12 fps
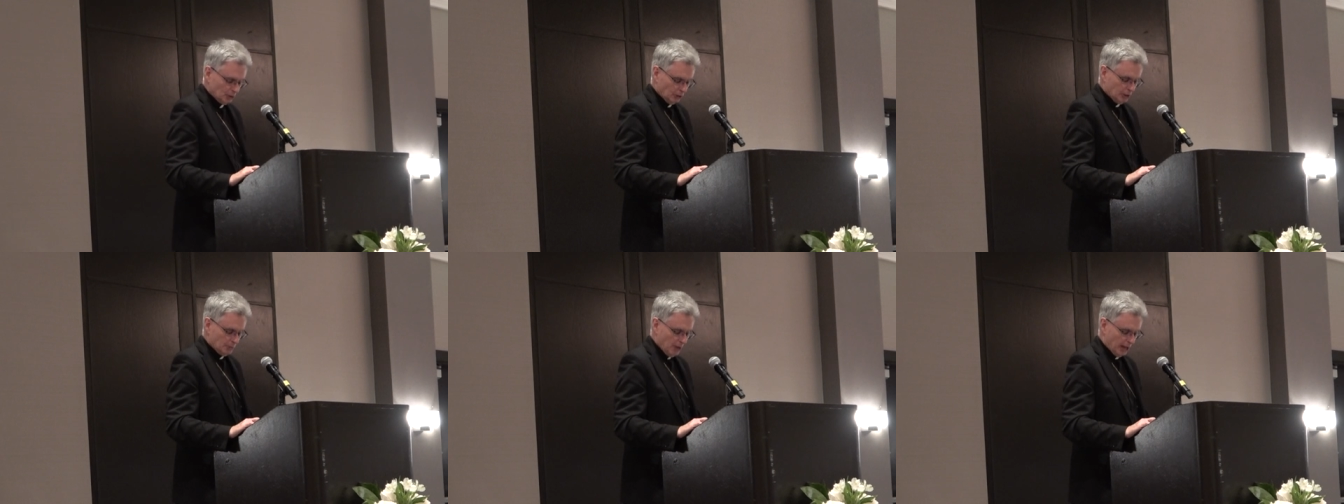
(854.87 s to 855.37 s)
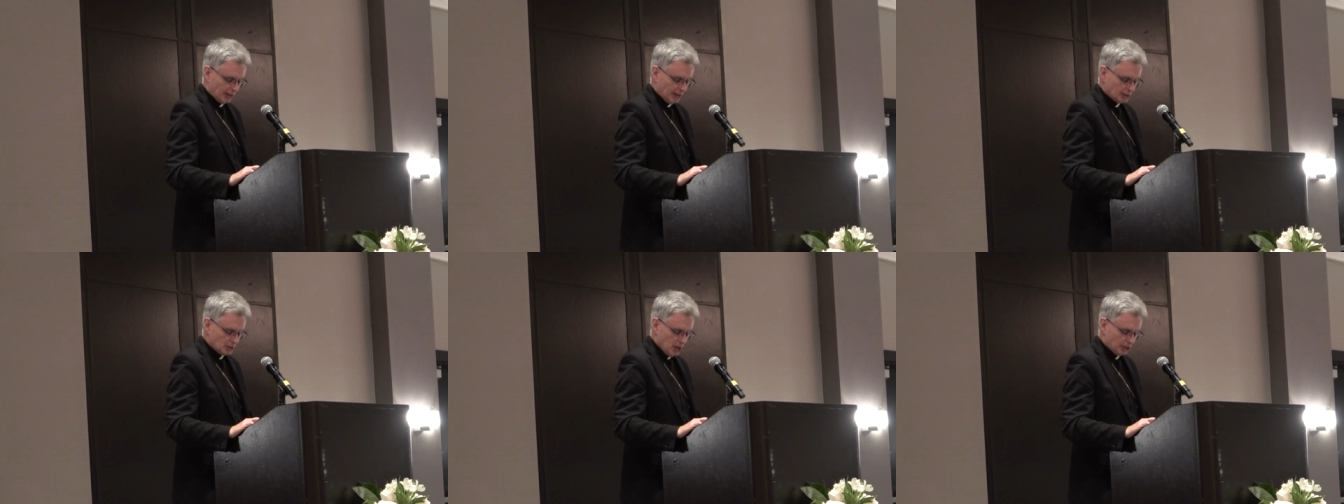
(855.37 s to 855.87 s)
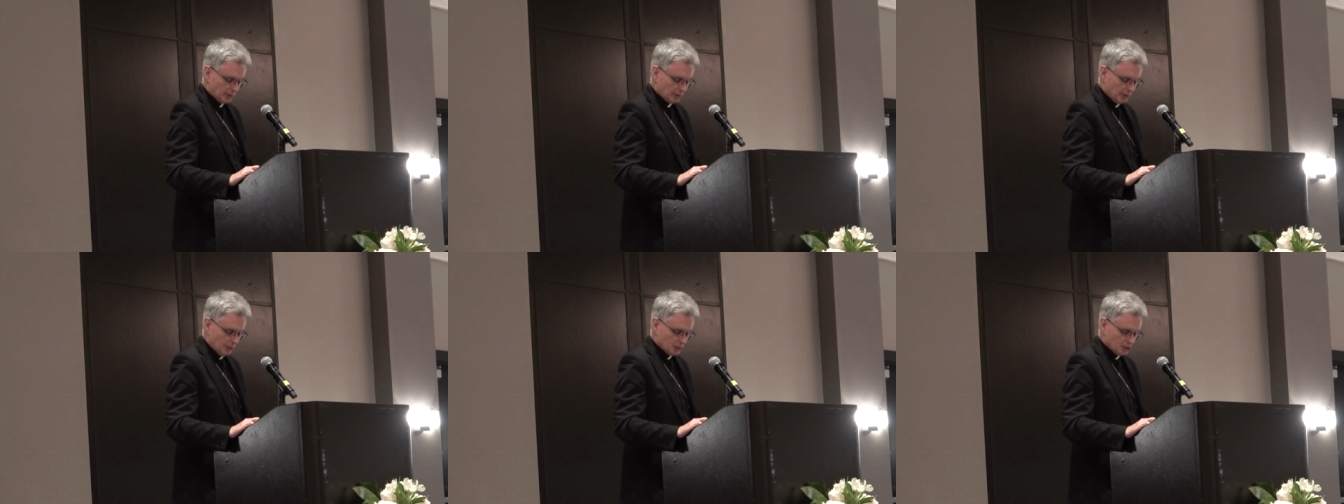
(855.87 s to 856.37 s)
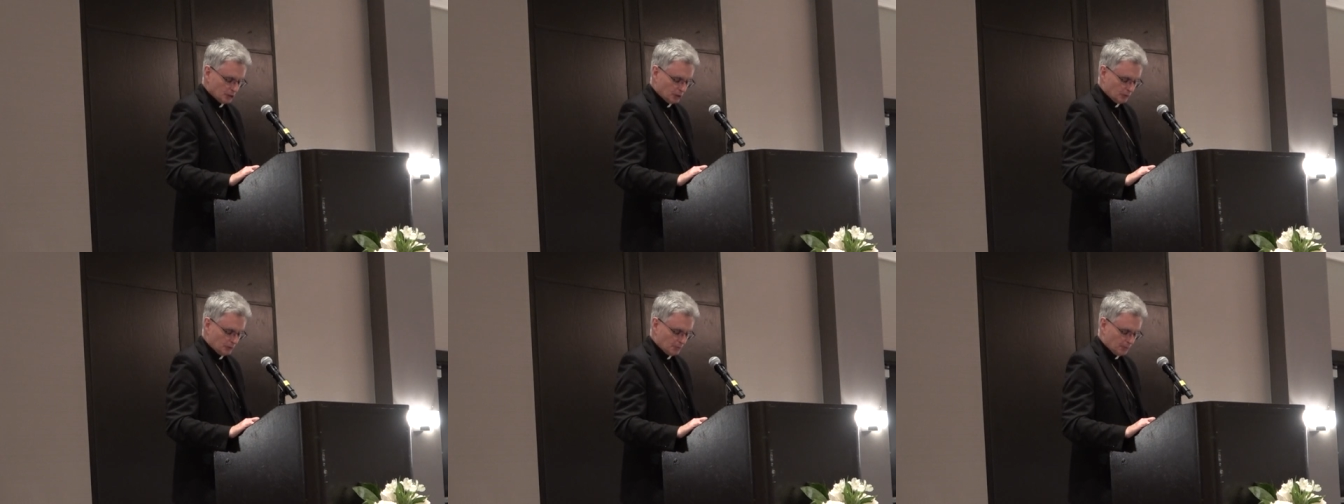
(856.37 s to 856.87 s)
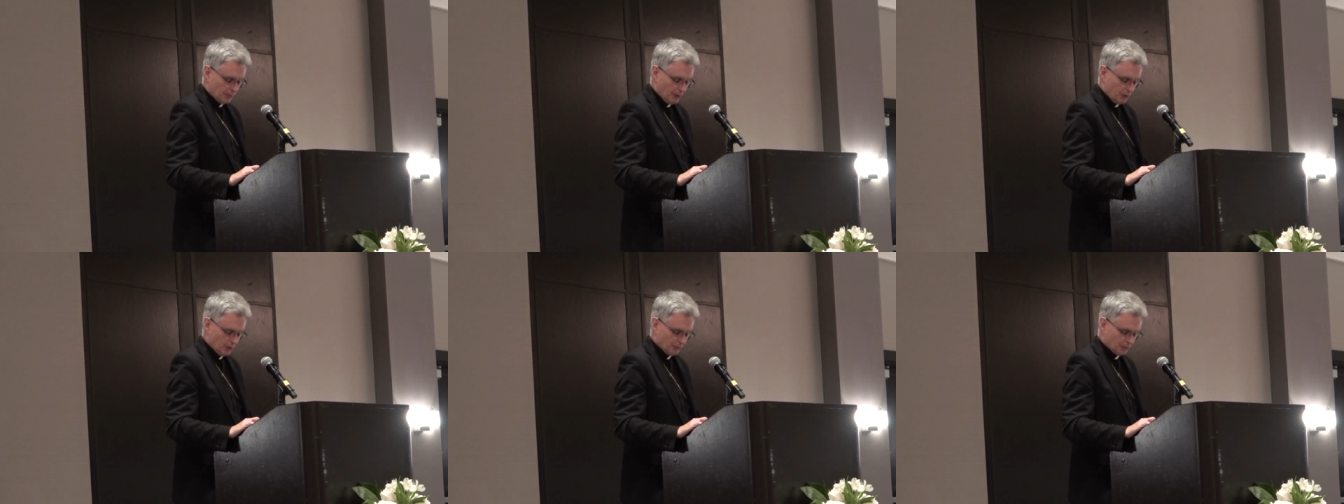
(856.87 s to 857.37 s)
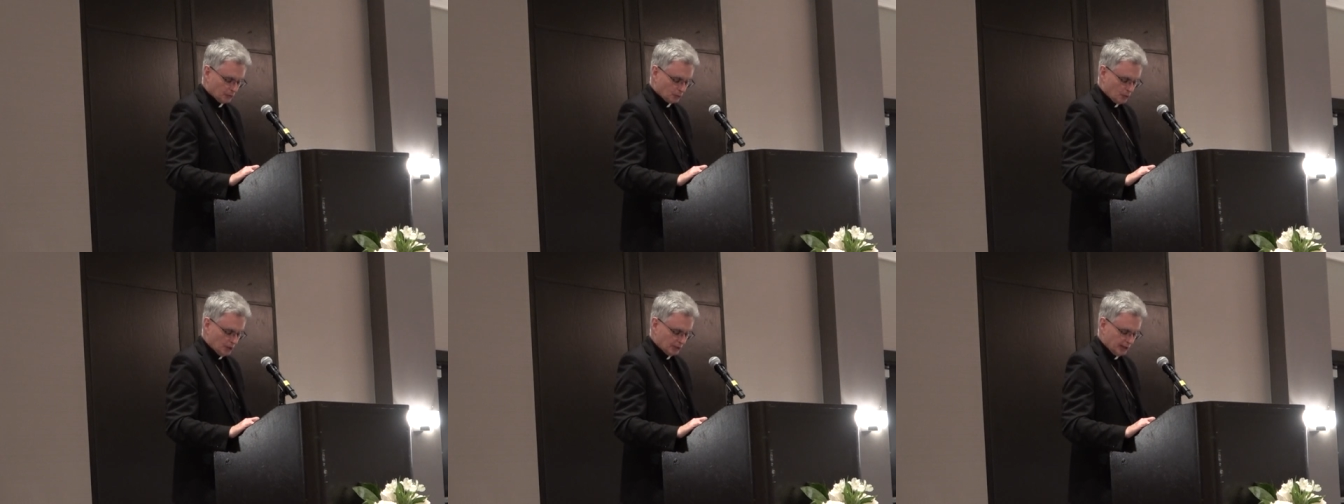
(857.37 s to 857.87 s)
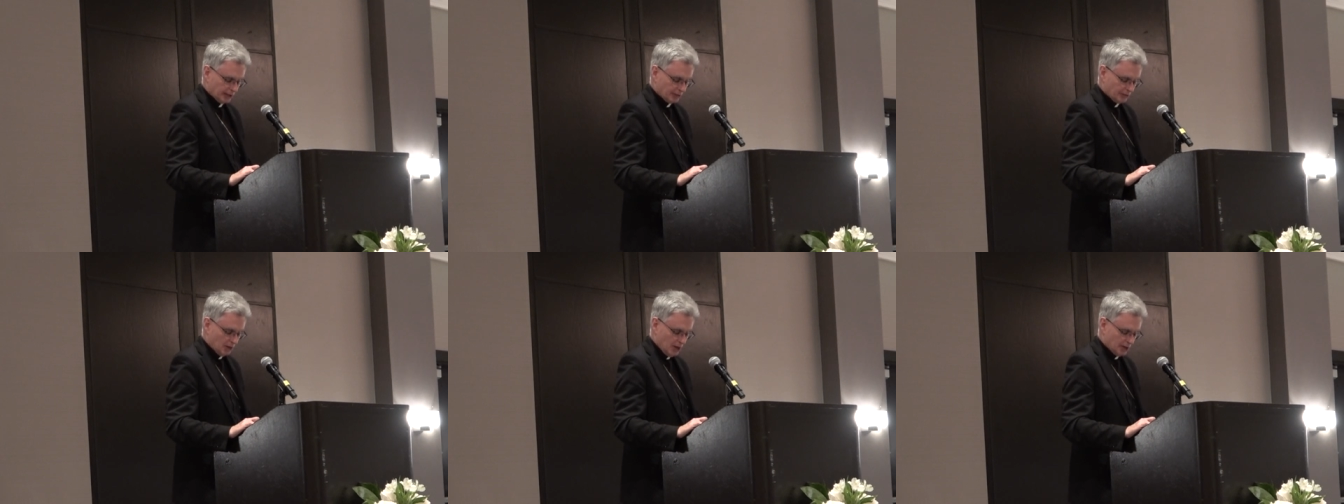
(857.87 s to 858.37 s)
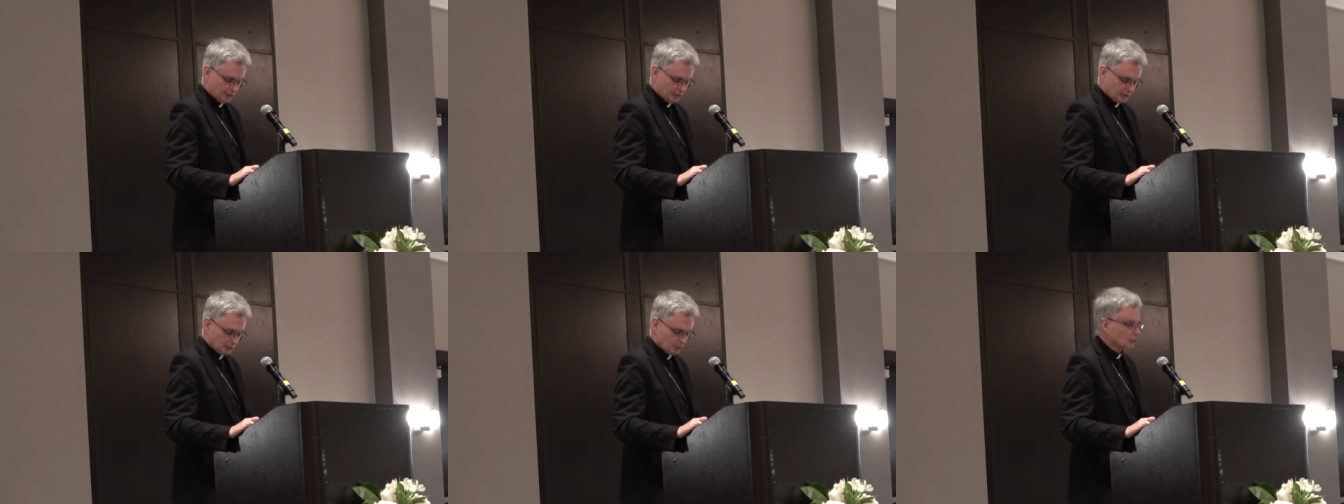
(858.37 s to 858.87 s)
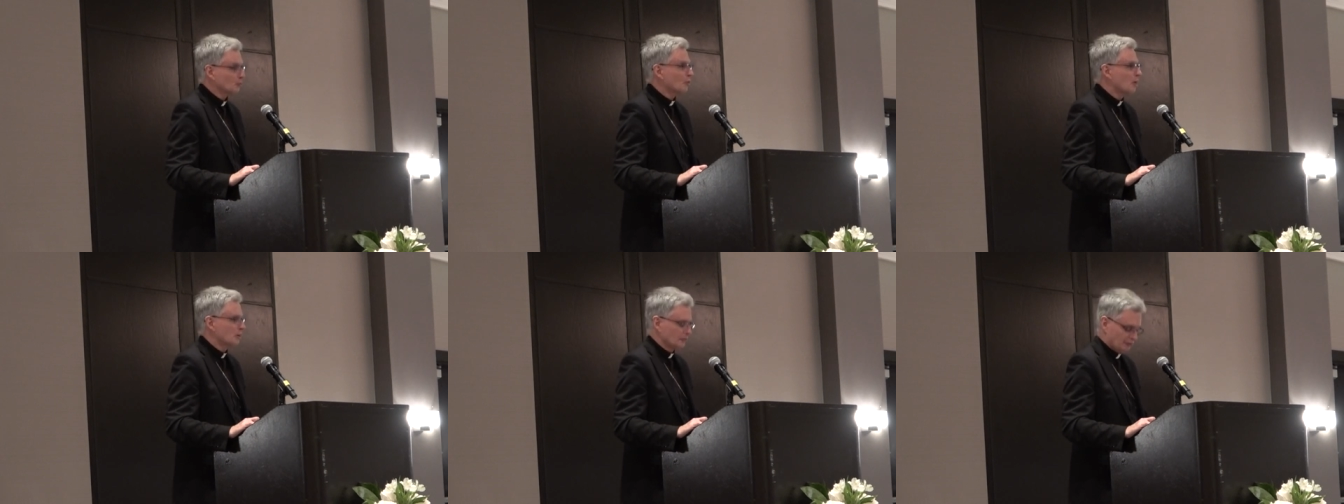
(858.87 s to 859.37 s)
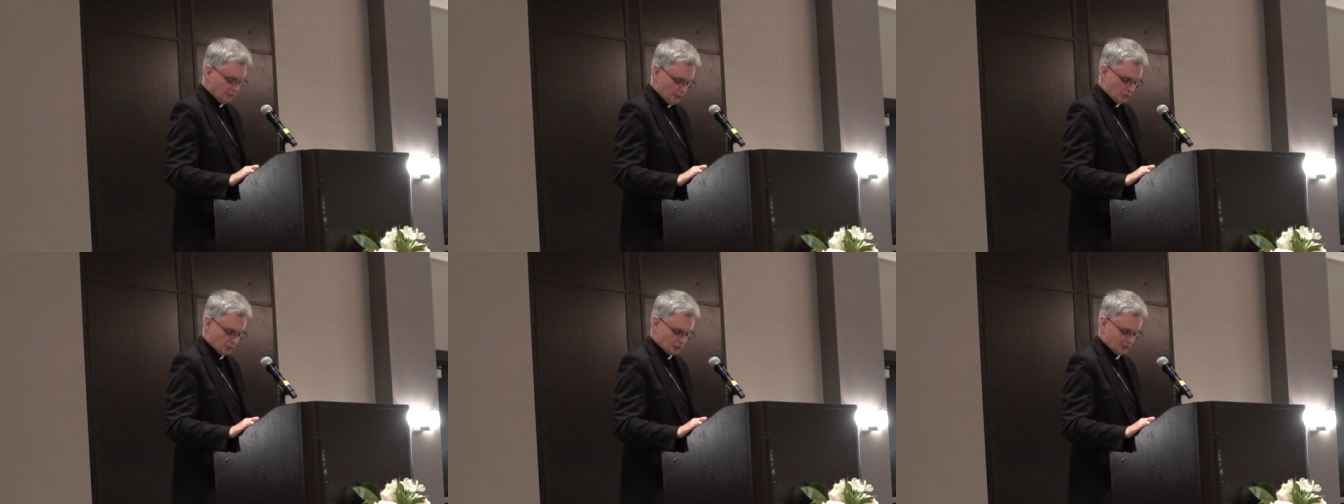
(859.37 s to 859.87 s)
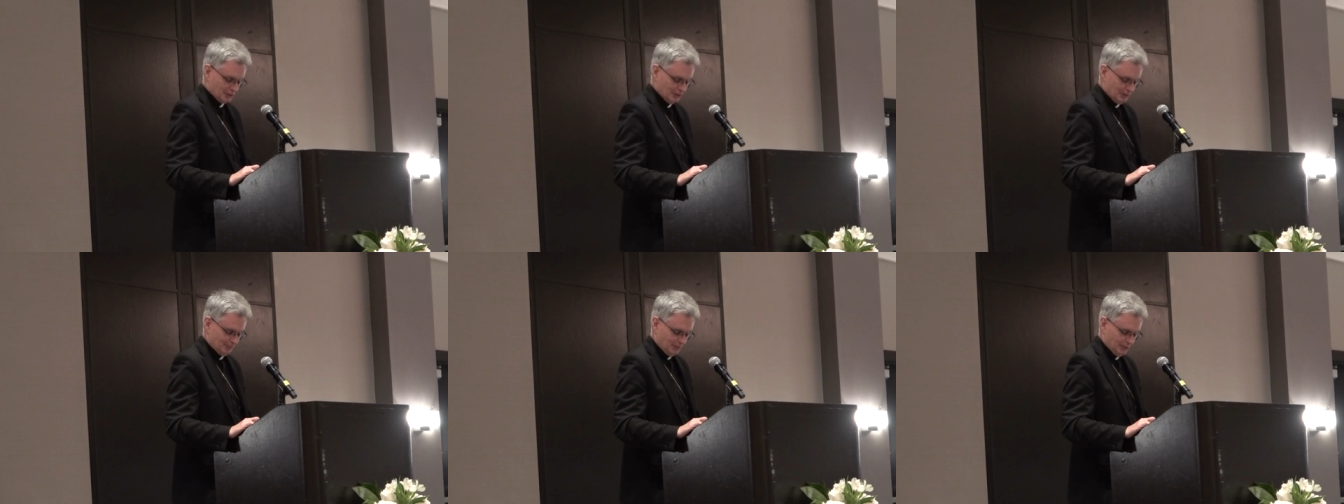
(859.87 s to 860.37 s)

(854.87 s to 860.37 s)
looking back at that document, they were generally preparing for the wrong kind of conflict with the wrong foes.